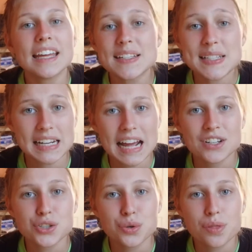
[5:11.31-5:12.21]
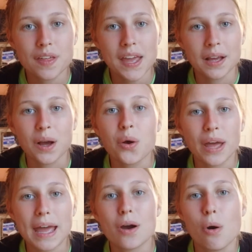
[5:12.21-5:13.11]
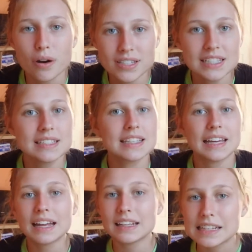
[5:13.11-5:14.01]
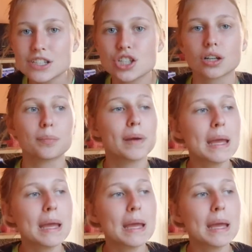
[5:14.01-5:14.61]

It is a natural thing, okay? Horses get injured.